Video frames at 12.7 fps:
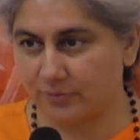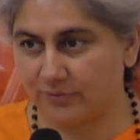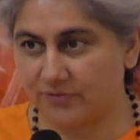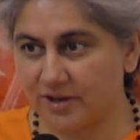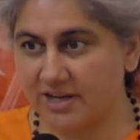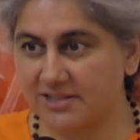
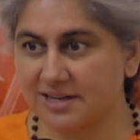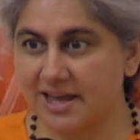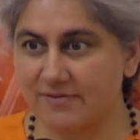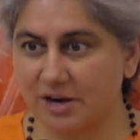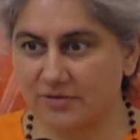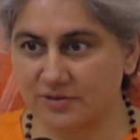first
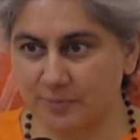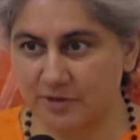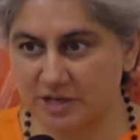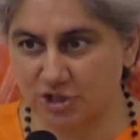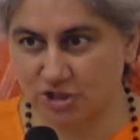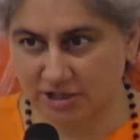level of
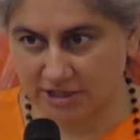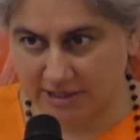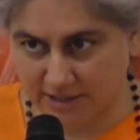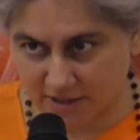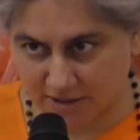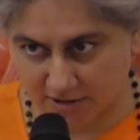speech,
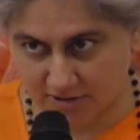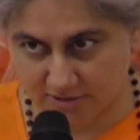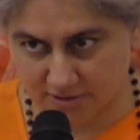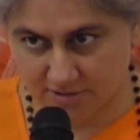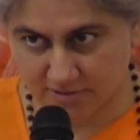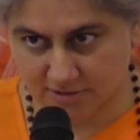here.
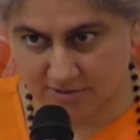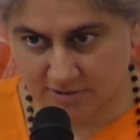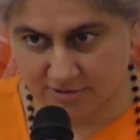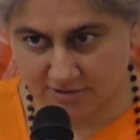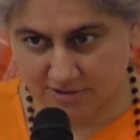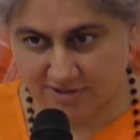
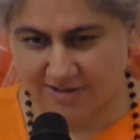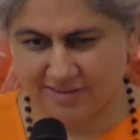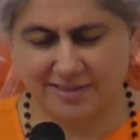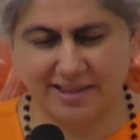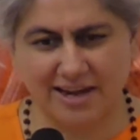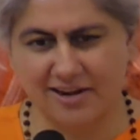
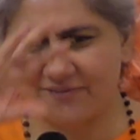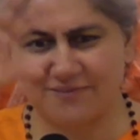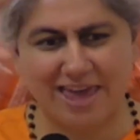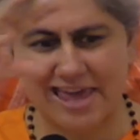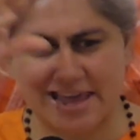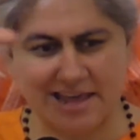Then a
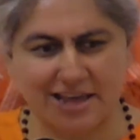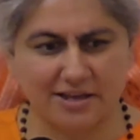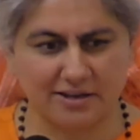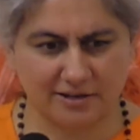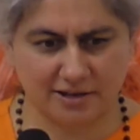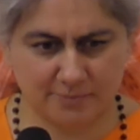vague,
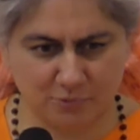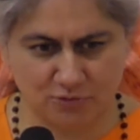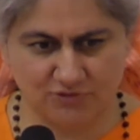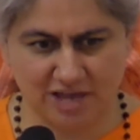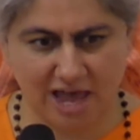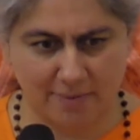it
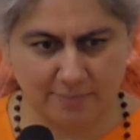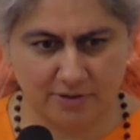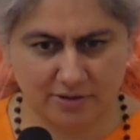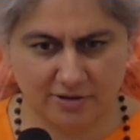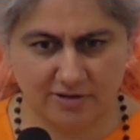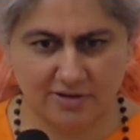moves up.
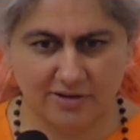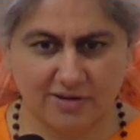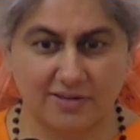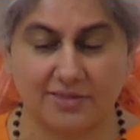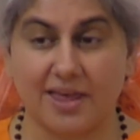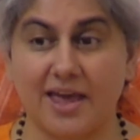
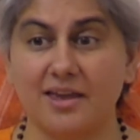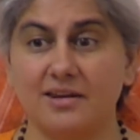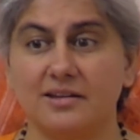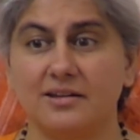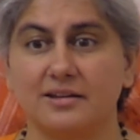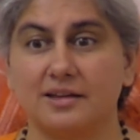Then
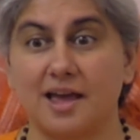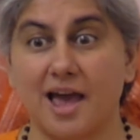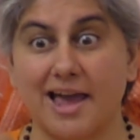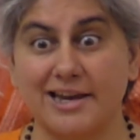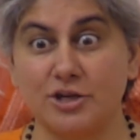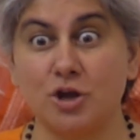
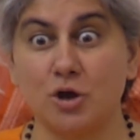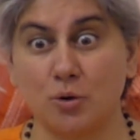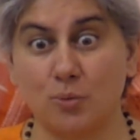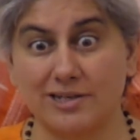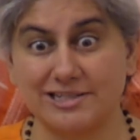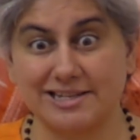I know
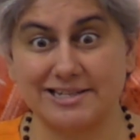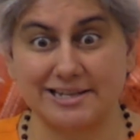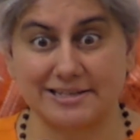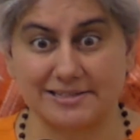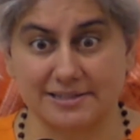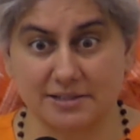what it
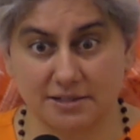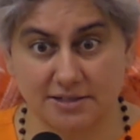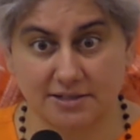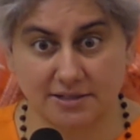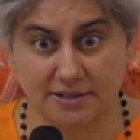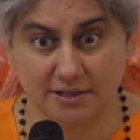is,
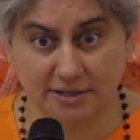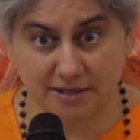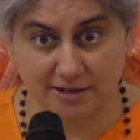here.